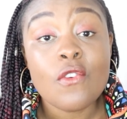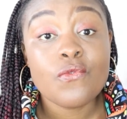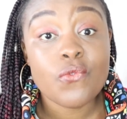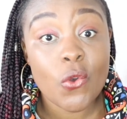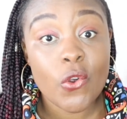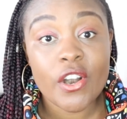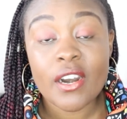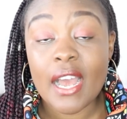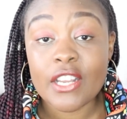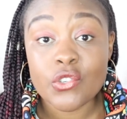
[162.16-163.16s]

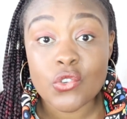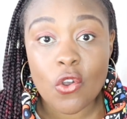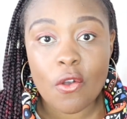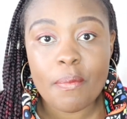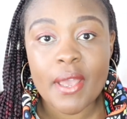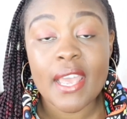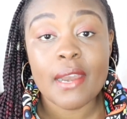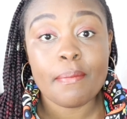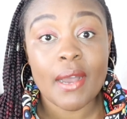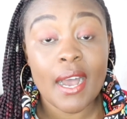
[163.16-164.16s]
for a job,
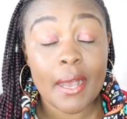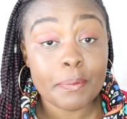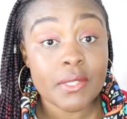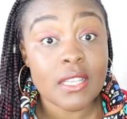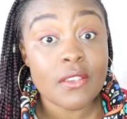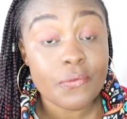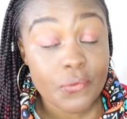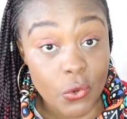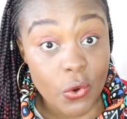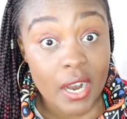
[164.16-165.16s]
and perhaps if
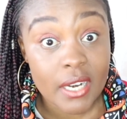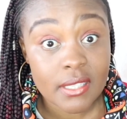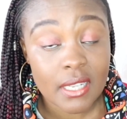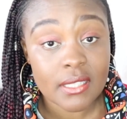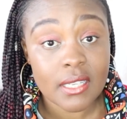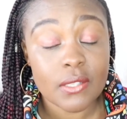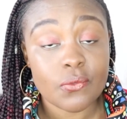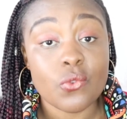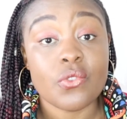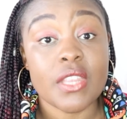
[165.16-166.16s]
you are
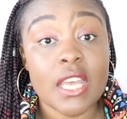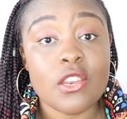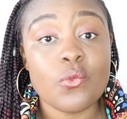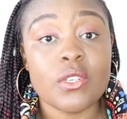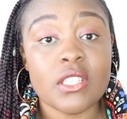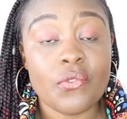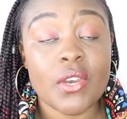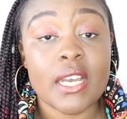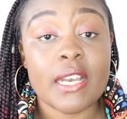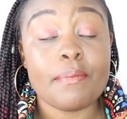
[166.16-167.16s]
successful, then you will
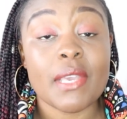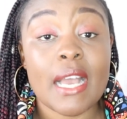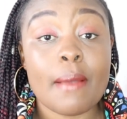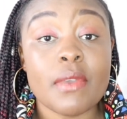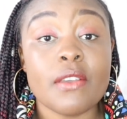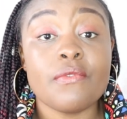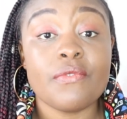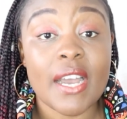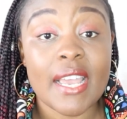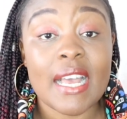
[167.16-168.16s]
definitely be coming
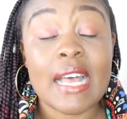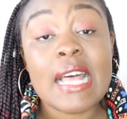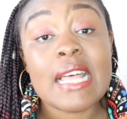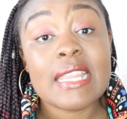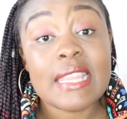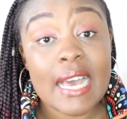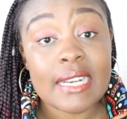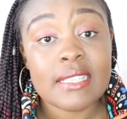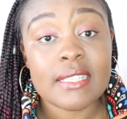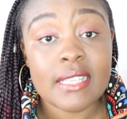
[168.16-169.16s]
via
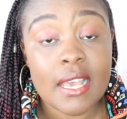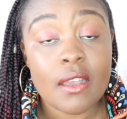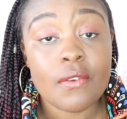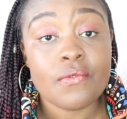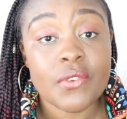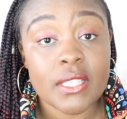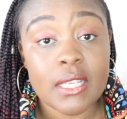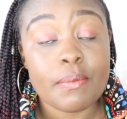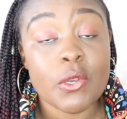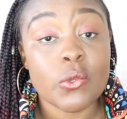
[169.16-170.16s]
that tech
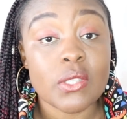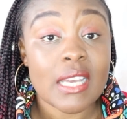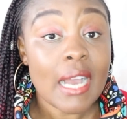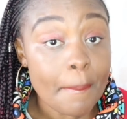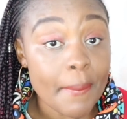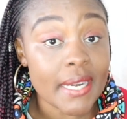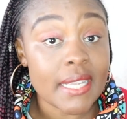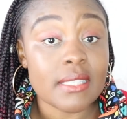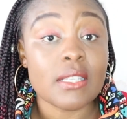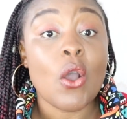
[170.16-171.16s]
visa, because the
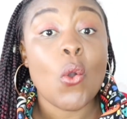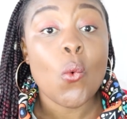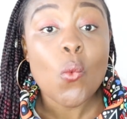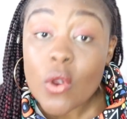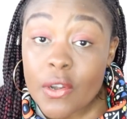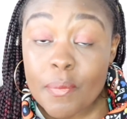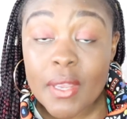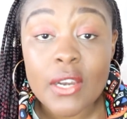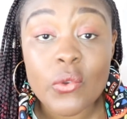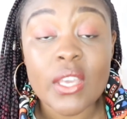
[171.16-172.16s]
companies would
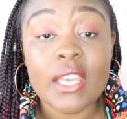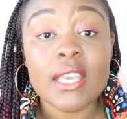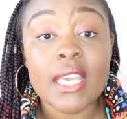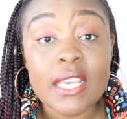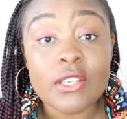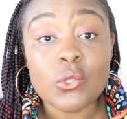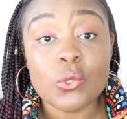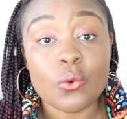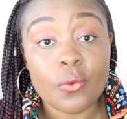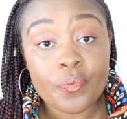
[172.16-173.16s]
be looking
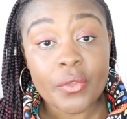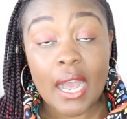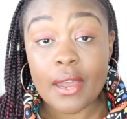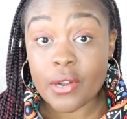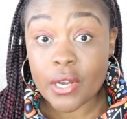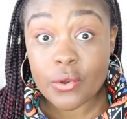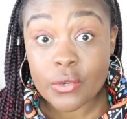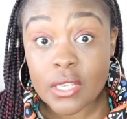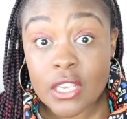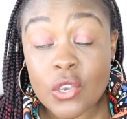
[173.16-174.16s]
into
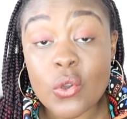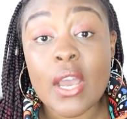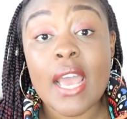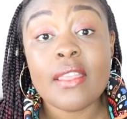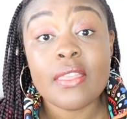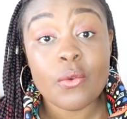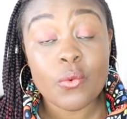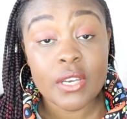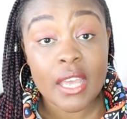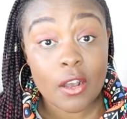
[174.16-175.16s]
recruiting you and they
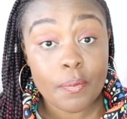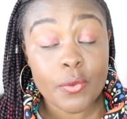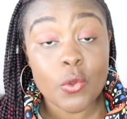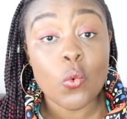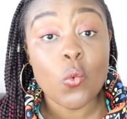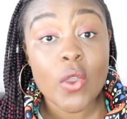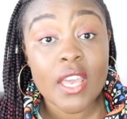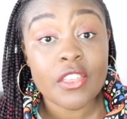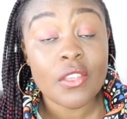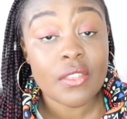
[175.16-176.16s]
would help you
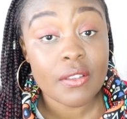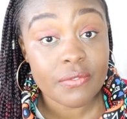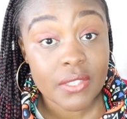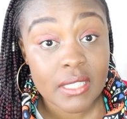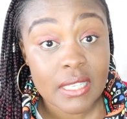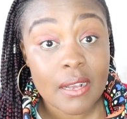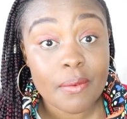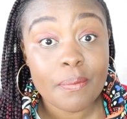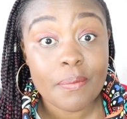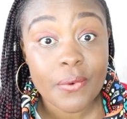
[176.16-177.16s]
with the visa
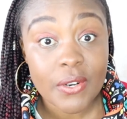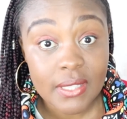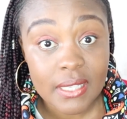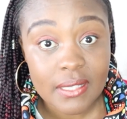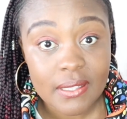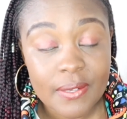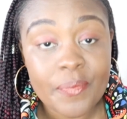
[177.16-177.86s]
process.